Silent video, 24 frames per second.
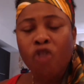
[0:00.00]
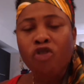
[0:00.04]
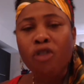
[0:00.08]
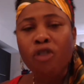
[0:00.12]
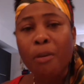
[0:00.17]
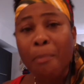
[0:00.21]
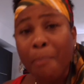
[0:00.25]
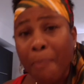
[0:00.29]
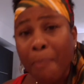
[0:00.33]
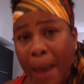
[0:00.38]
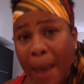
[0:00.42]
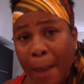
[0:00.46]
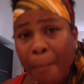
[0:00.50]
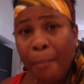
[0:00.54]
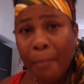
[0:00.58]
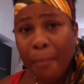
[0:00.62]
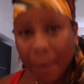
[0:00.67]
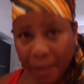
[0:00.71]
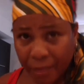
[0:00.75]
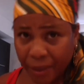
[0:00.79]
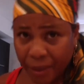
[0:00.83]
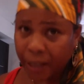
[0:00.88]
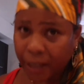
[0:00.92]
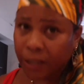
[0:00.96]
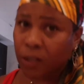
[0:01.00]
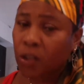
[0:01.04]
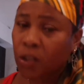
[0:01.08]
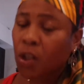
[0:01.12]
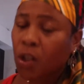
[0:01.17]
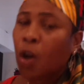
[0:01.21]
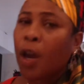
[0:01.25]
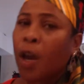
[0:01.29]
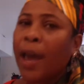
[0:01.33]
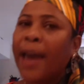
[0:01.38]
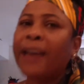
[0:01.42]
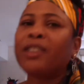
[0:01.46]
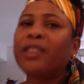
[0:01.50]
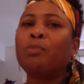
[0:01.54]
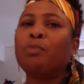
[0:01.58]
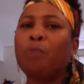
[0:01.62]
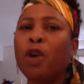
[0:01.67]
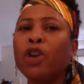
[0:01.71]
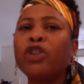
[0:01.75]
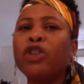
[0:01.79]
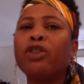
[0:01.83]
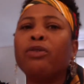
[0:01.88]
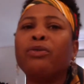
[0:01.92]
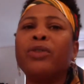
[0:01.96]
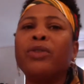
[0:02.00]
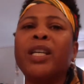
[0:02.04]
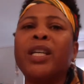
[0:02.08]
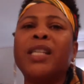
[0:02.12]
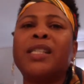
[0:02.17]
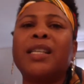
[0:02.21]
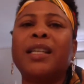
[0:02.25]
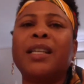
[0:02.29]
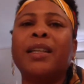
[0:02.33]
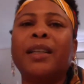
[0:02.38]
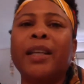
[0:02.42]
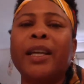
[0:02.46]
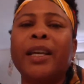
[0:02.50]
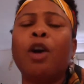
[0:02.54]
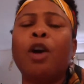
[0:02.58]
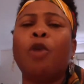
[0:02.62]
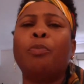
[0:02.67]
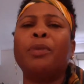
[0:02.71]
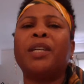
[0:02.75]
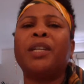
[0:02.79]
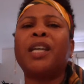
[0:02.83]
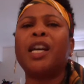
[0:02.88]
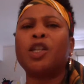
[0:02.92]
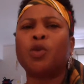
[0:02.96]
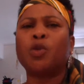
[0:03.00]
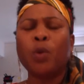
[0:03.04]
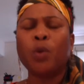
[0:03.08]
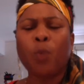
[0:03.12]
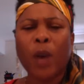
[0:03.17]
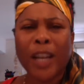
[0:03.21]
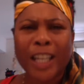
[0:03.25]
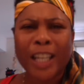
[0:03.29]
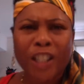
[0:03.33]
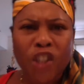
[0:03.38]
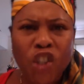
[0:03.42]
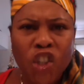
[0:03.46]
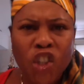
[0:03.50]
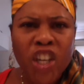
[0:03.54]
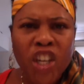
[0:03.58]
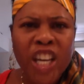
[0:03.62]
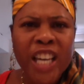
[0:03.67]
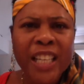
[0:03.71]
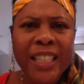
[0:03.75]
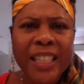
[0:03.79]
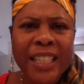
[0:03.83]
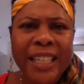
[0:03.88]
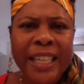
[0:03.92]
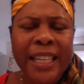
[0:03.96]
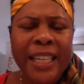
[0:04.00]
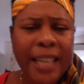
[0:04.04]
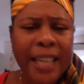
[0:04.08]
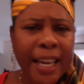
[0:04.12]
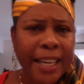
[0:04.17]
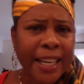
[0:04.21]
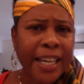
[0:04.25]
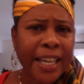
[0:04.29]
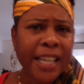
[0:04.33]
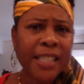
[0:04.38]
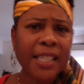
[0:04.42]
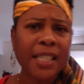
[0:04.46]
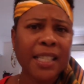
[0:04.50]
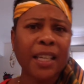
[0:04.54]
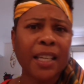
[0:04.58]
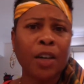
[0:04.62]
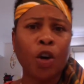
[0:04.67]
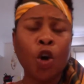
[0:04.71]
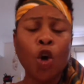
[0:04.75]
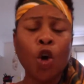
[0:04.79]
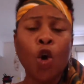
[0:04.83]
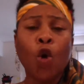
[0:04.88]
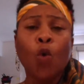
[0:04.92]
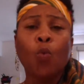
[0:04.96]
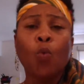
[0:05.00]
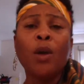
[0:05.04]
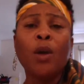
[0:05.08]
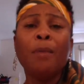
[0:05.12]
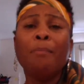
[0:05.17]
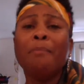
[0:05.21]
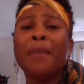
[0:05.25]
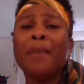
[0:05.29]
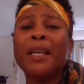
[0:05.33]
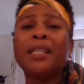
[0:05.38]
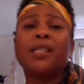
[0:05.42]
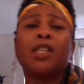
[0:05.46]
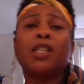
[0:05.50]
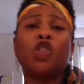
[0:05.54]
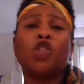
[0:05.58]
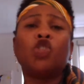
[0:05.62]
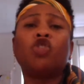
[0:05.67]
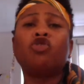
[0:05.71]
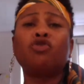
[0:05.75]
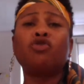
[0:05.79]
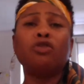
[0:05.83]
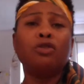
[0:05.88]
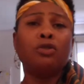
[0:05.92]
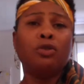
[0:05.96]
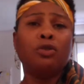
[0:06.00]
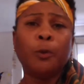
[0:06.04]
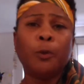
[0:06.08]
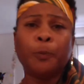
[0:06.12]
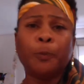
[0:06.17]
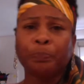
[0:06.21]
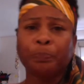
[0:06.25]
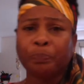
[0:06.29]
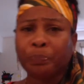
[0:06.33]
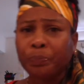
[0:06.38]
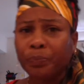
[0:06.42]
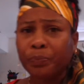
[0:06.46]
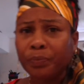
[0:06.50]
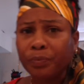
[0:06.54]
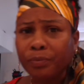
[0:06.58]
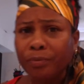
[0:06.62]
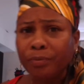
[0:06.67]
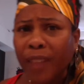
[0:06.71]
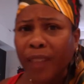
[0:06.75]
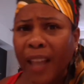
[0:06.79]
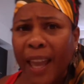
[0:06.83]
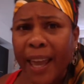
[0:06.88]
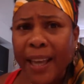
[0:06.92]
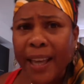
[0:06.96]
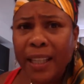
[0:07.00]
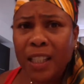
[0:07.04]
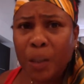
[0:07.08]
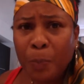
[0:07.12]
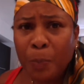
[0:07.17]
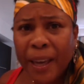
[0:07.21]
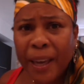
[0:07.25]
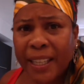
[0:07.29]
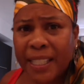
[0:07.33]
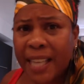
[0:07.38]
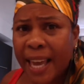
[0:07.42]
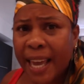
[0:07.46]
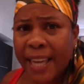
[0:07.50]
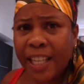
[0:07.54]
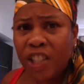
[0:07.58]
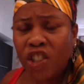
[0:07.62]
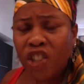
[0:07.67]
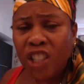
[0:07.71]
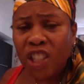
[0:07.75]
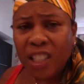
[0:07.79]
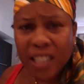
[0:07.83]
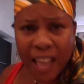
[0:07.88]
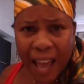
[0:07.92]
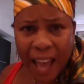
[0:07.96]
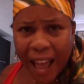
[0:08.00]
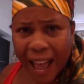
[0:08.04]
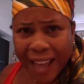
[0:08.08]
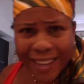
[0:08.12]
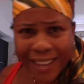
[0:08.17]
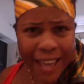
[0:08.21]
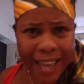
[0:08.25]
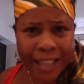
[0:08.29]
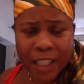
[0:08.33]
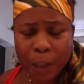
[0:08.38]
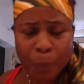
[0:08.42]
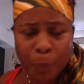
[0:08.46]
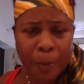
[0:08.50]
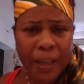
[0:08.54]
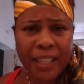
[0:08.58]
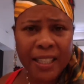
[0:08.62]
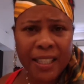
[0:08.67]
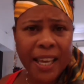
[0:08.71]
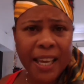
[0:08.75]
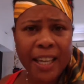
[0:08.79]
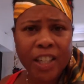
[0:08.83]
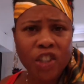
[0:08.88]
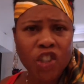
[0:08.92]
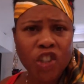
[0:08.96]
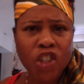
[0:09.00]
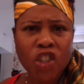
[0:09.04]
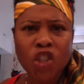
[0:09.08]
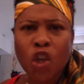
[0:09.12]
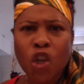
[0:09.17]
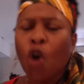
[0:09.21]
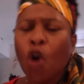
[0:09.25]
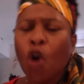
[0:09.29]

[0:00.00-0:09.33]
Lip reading: Remember this as Mercury is in Leo, because we want to cheerlead. And here's the deal. We misconstrue expectations, high expectations